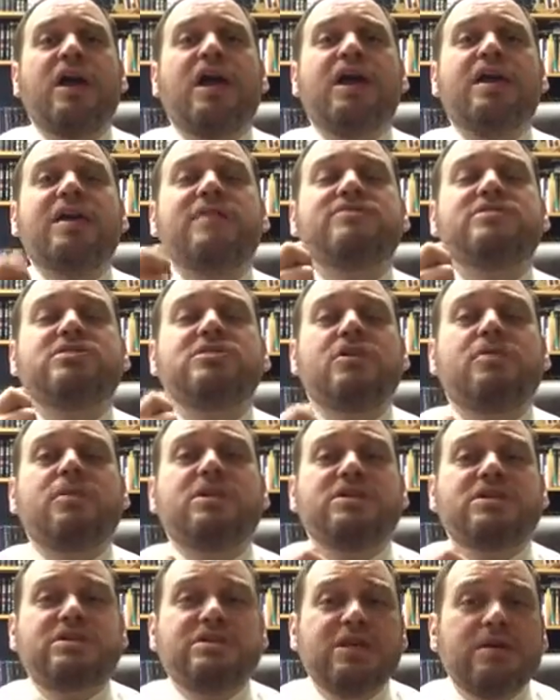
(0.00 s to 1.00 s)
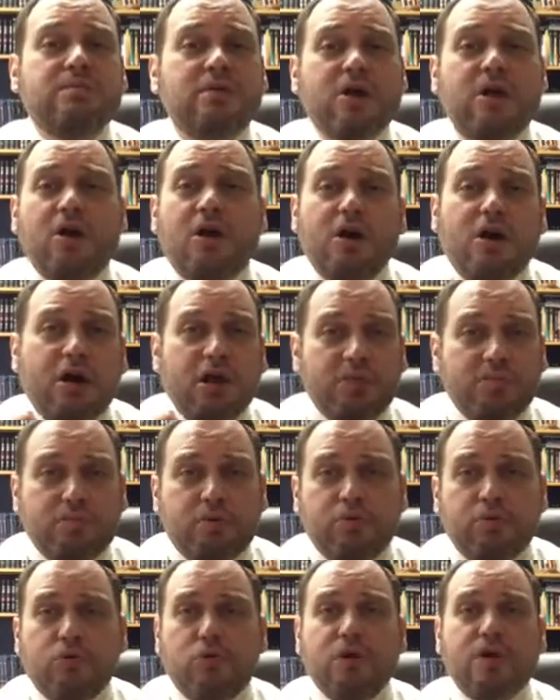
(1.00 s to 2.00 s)
and have so much simcha on
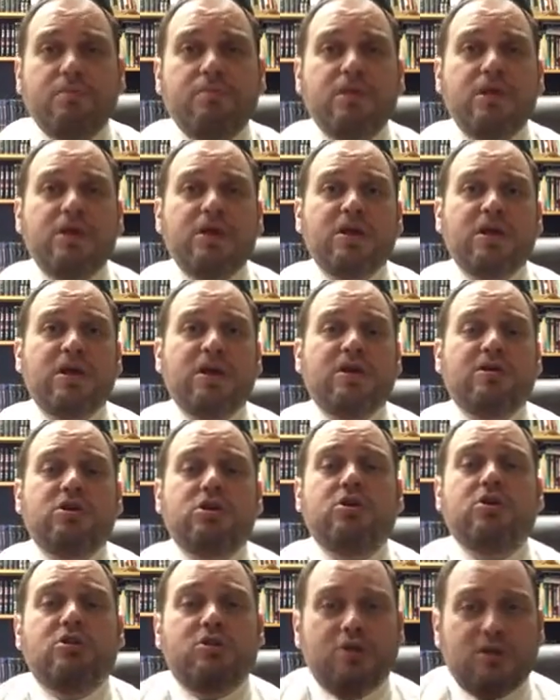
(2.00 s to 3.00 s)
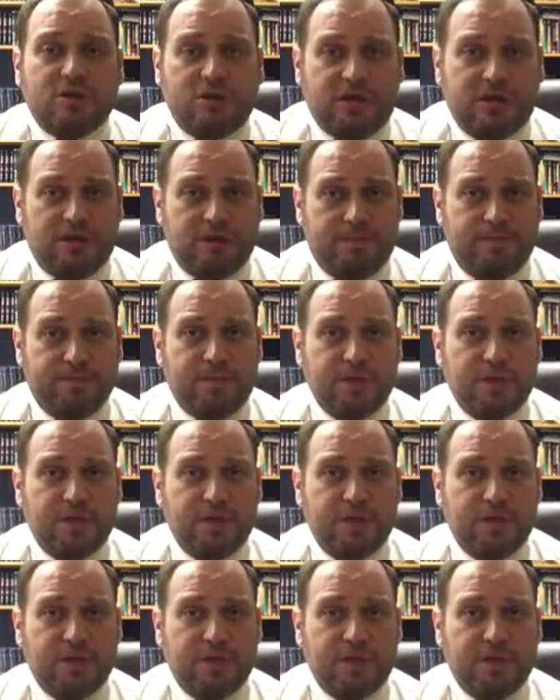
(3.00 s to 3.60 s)
Purim internally